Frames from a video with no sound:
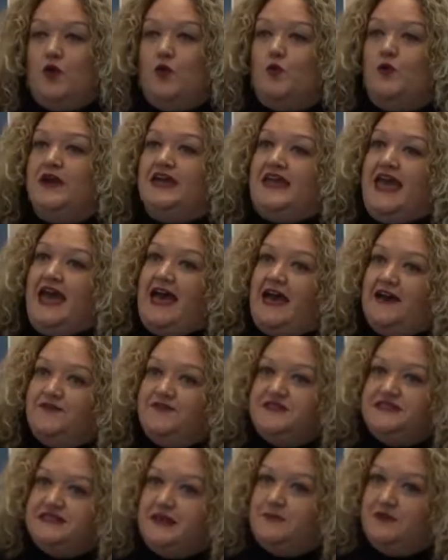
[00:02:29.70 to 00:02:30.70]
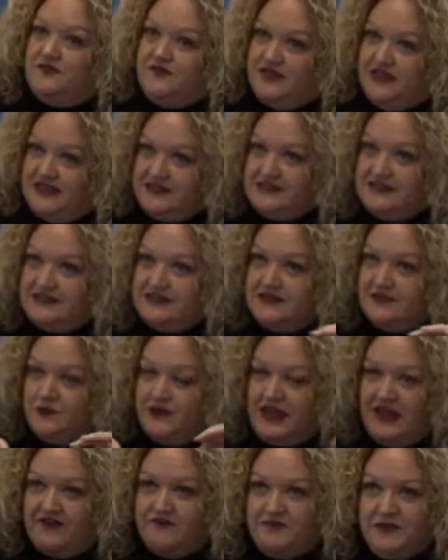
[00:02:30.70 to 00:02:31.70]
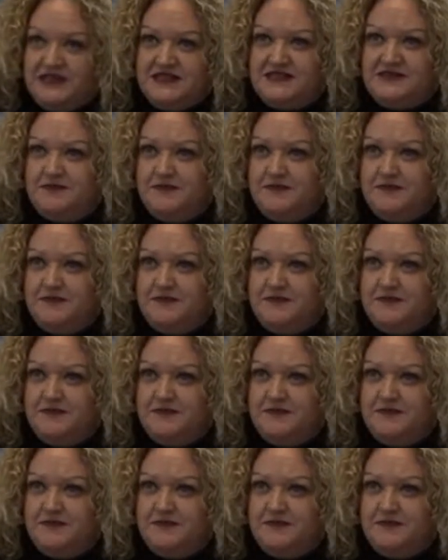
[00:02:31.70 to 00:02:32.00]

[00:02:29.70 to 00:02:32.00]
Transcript: We have some of this, we have bits